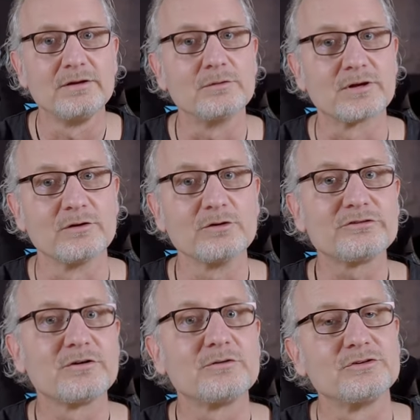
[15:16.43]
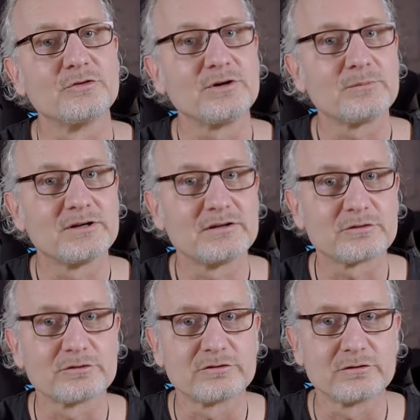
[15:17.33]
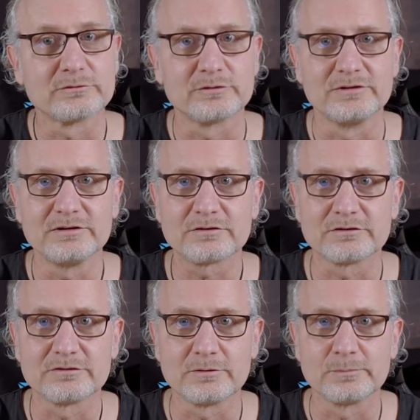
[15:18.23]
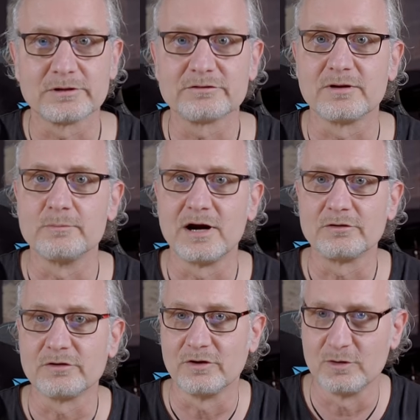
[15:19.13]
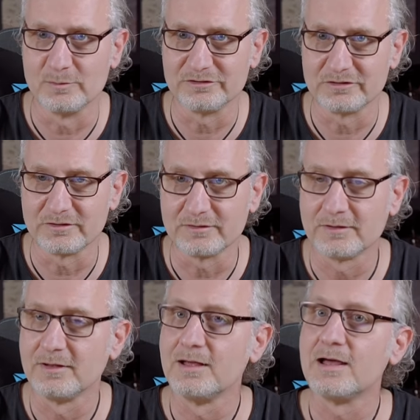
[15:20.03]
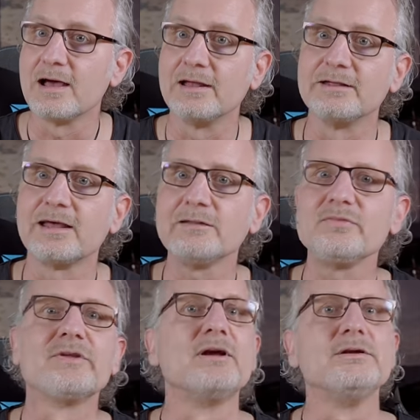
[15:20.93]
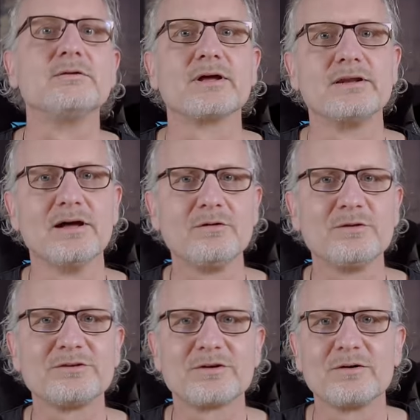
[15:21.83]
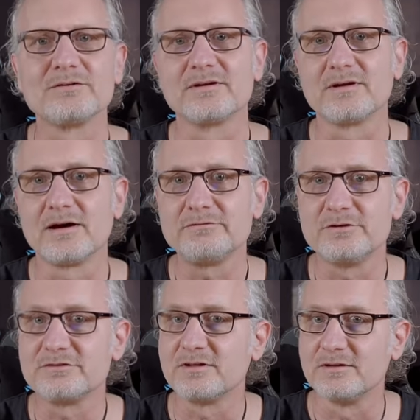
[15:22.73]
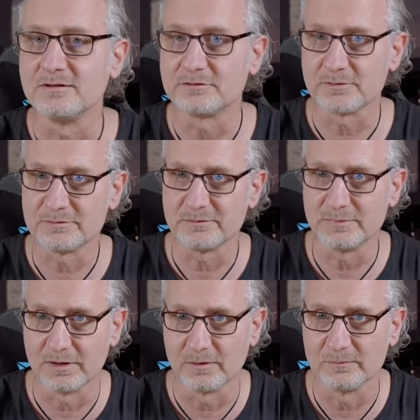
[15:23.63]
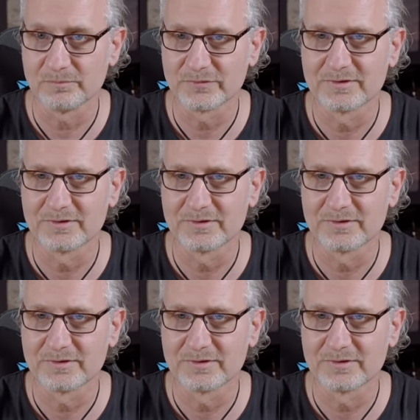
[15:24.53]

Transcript: You can also join my Discord server to discuss topics about Home Assistant. And again, you can download the code that I've used in the description below.